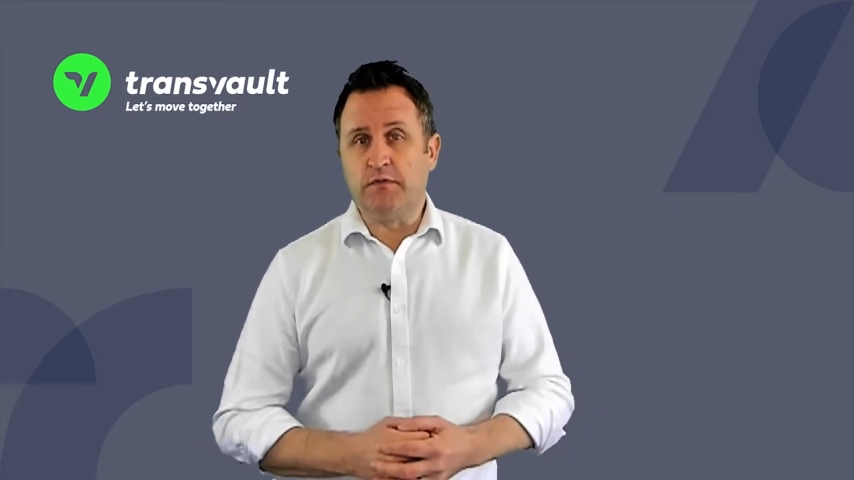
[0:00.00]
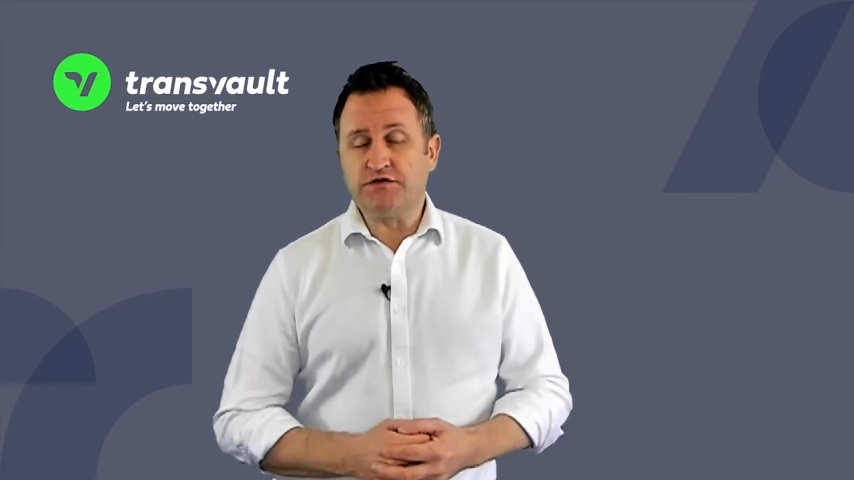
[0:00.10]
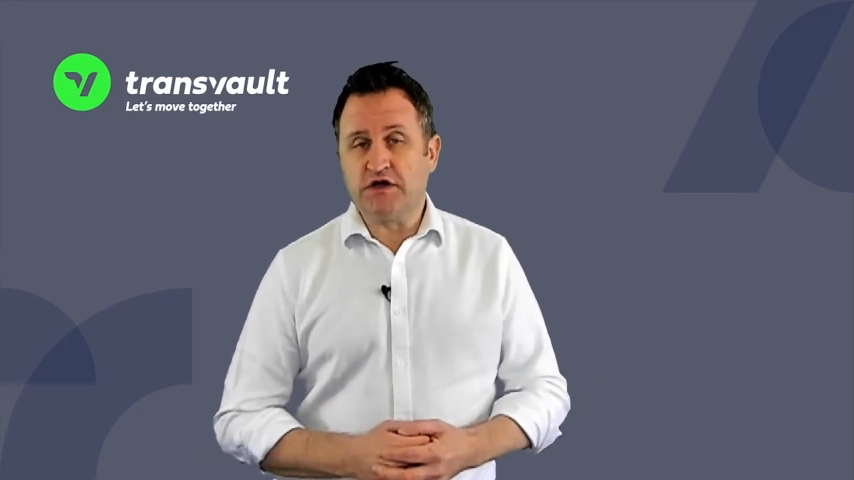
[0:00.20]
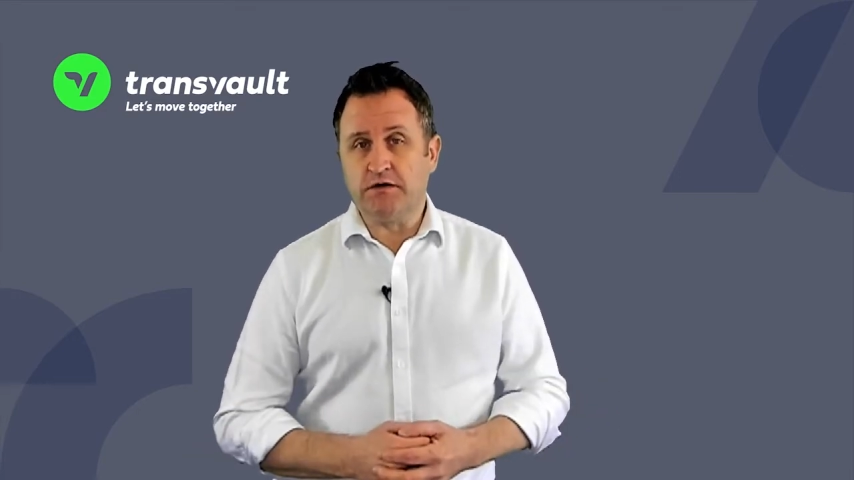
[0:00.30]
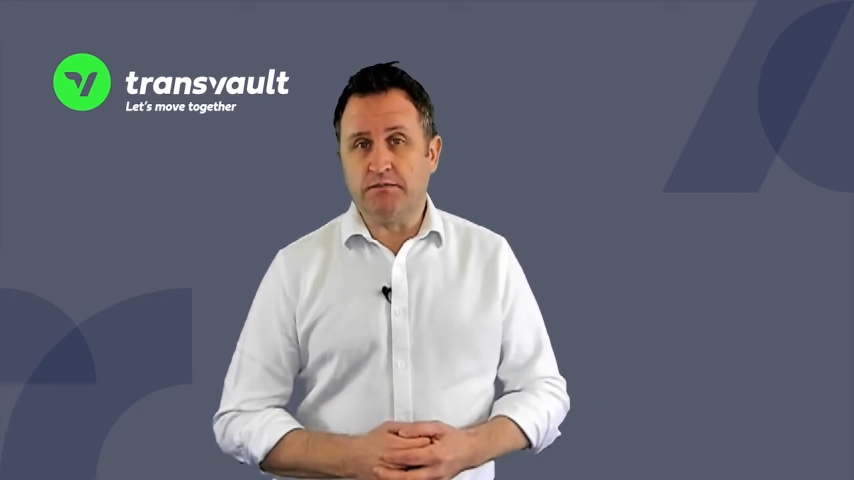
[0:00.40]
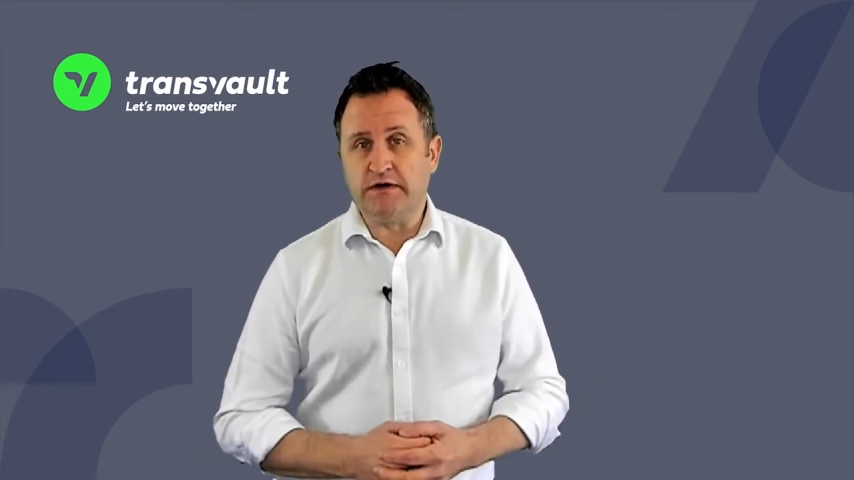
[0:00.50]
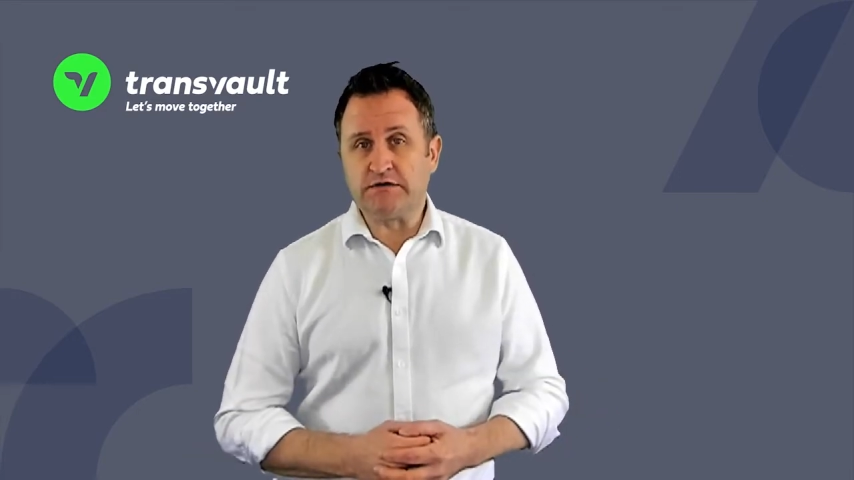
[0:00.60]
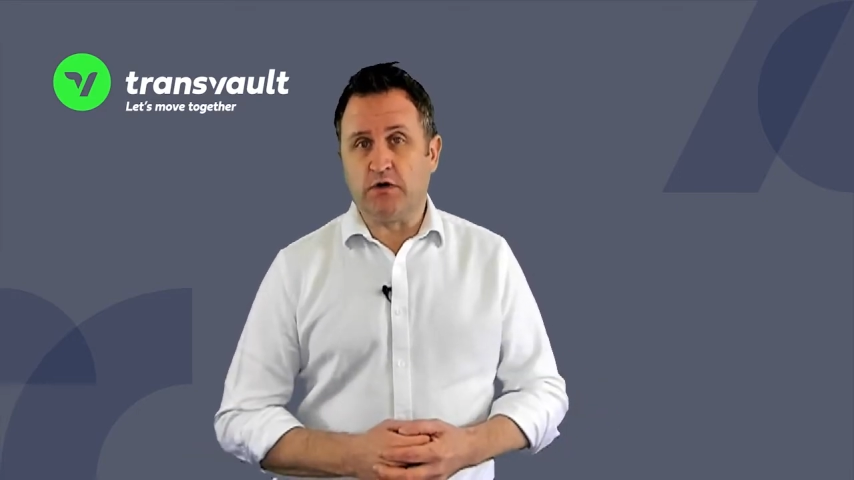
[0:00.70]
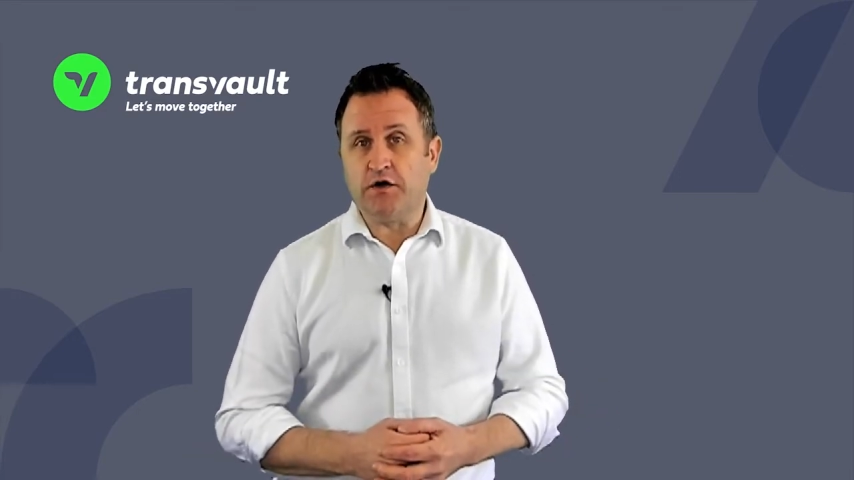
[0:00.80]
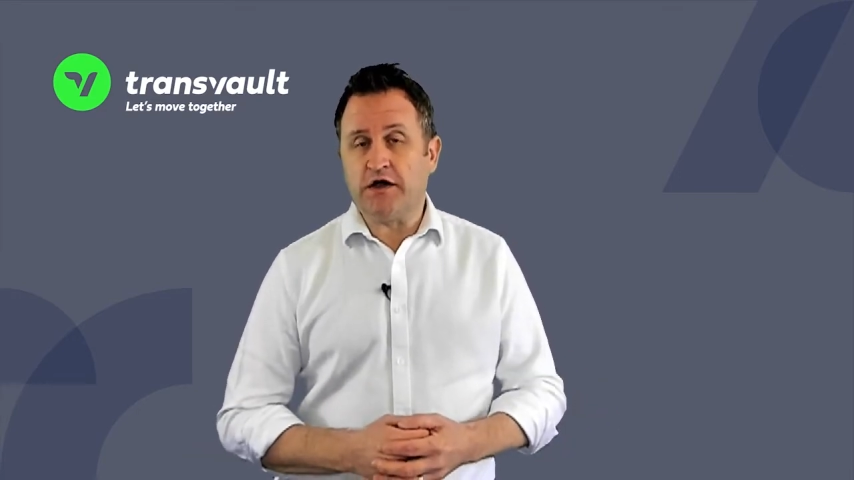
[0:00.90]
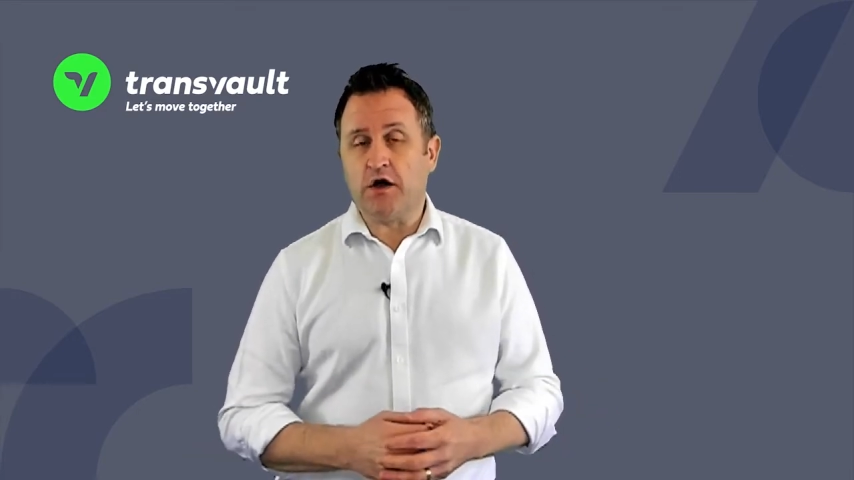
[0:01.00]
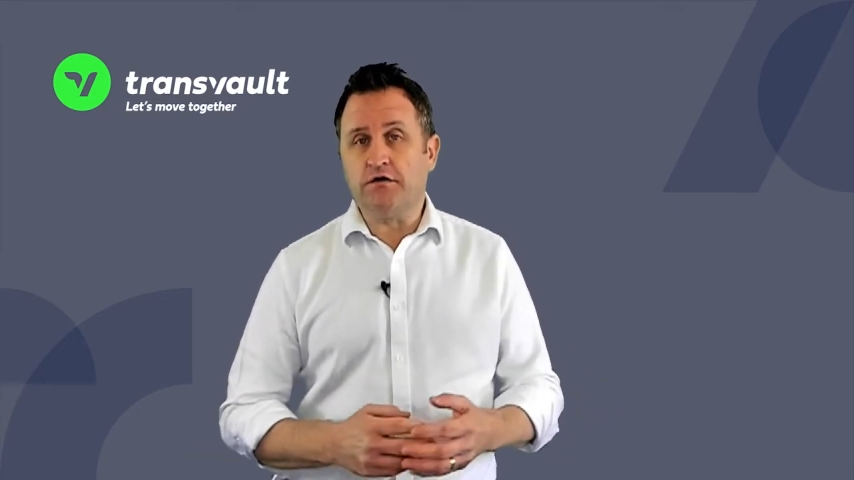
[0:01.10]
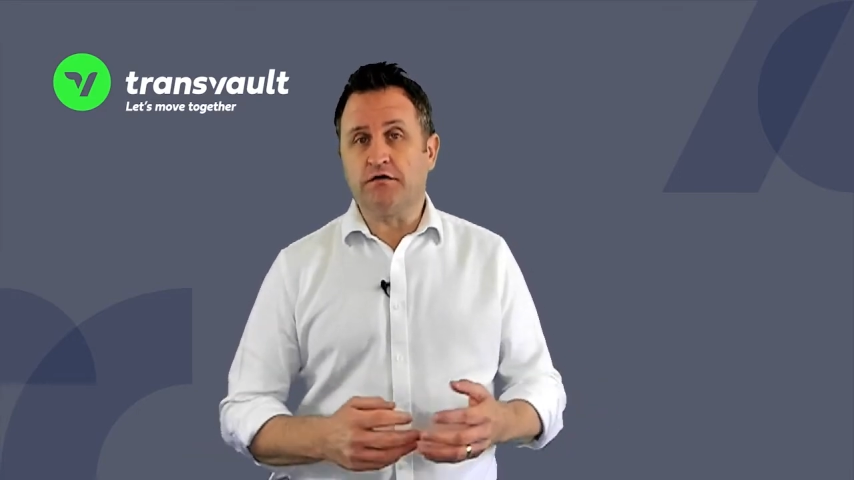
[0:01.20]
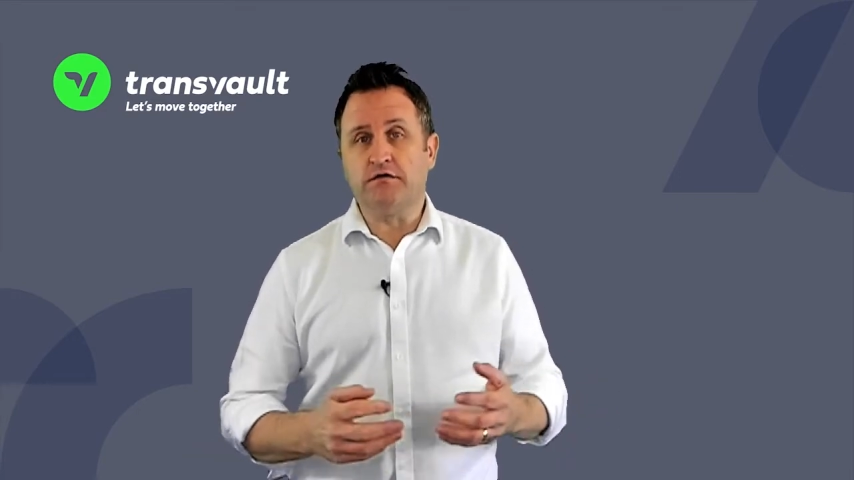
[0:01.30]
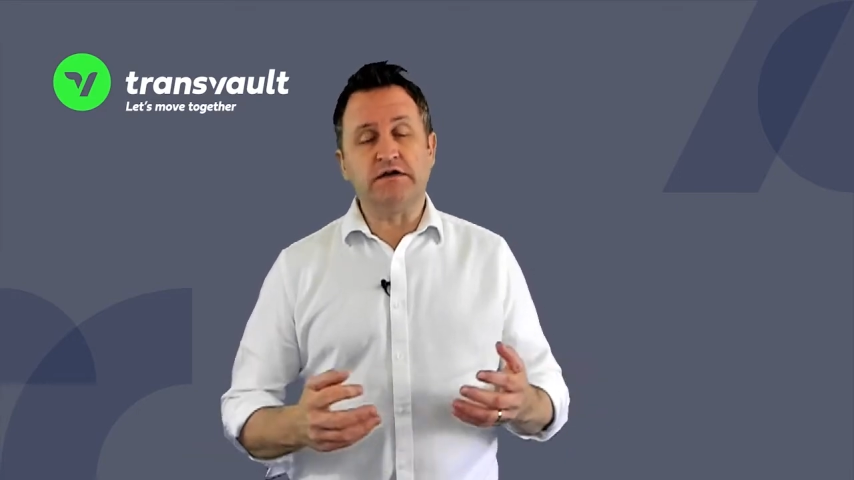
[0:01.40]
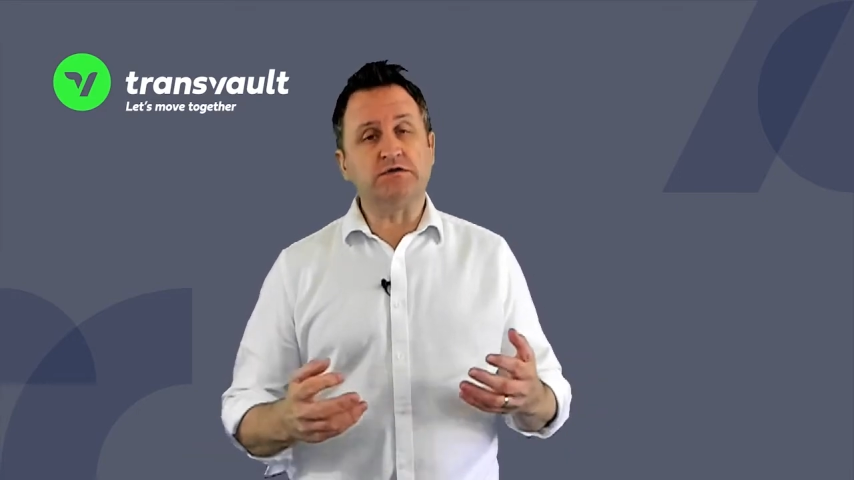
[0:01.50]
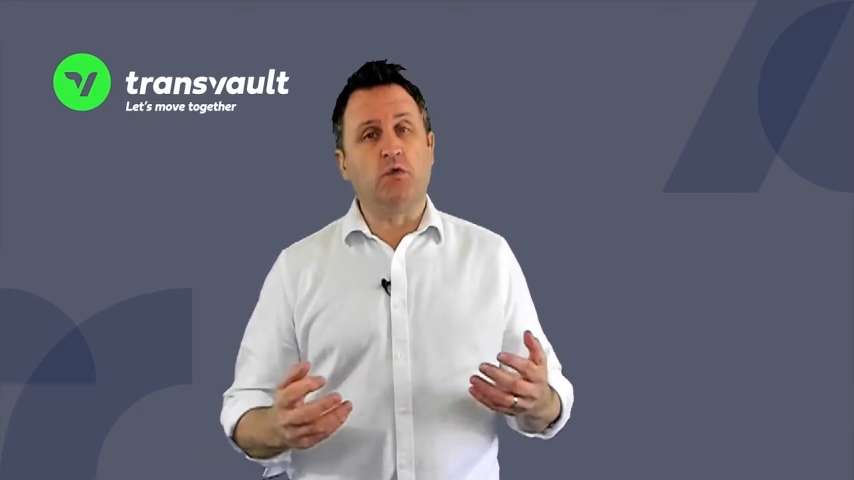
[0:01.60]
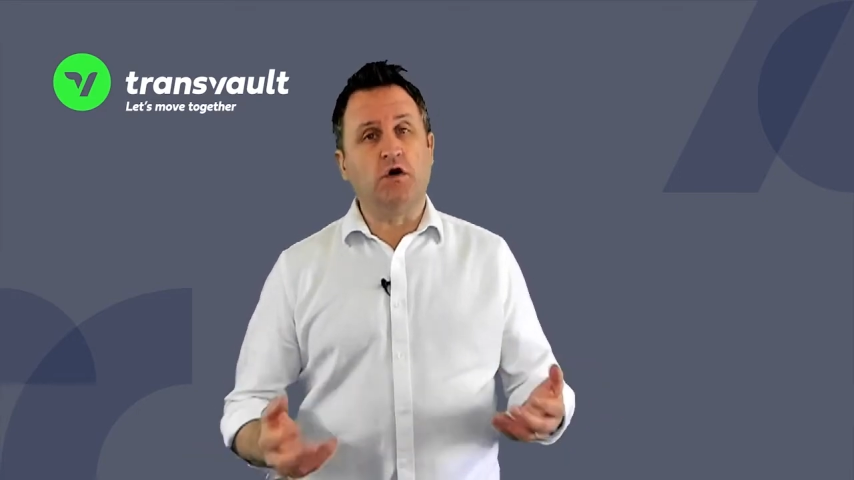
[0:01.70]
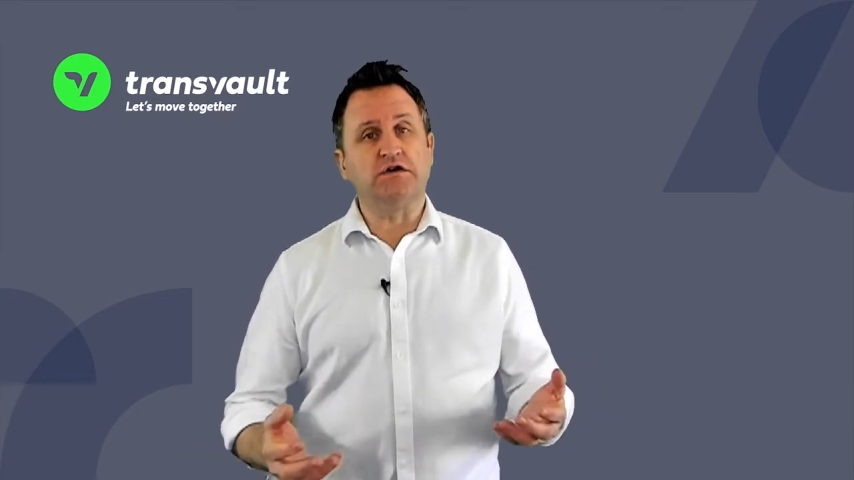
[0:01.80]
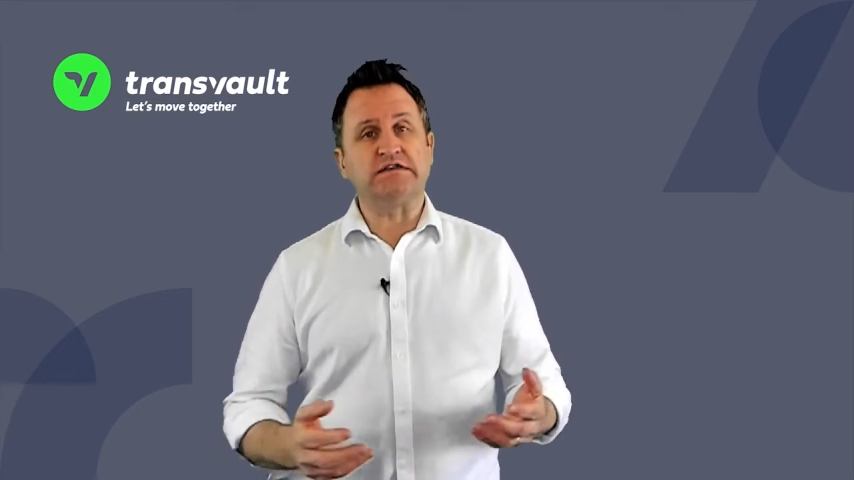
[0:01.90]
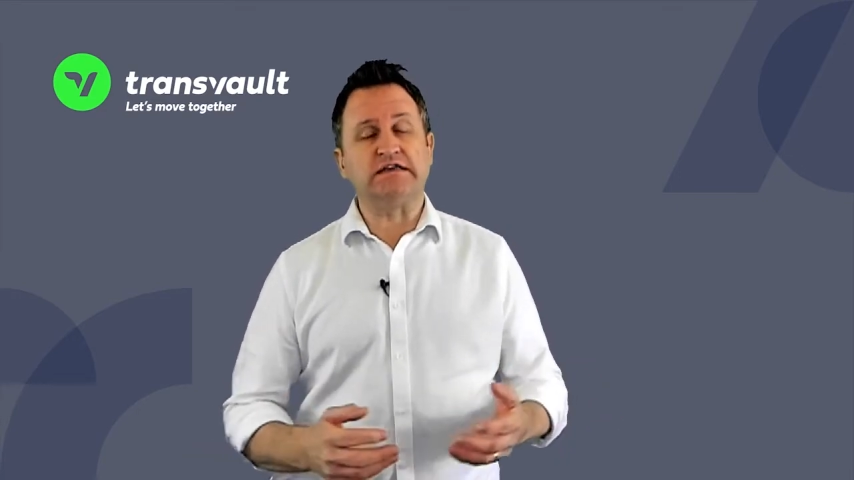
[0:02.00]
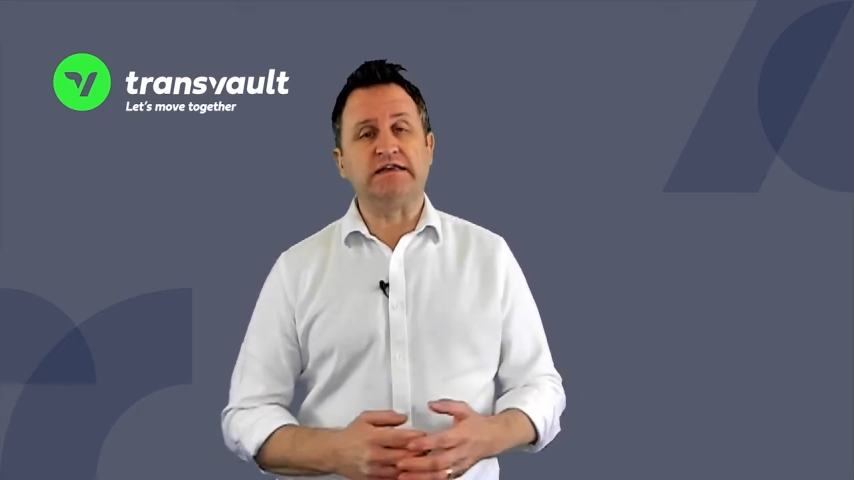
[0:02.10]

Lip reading: Most companies will only go through this once